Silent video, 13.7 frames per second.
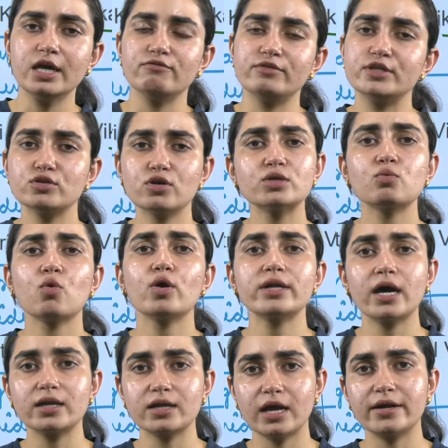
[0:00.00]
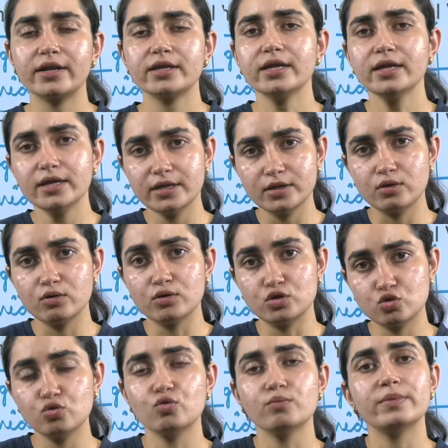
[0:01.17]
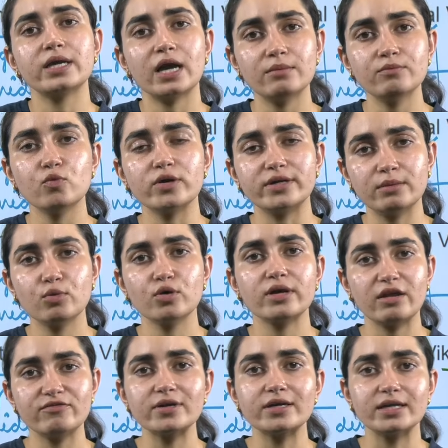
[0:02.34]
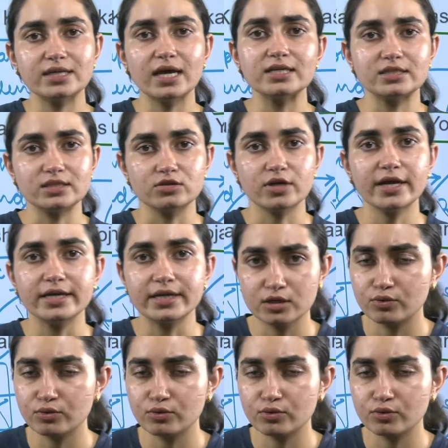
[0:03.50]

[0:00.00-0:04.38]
We do not want our country to become what demographic disaster, right?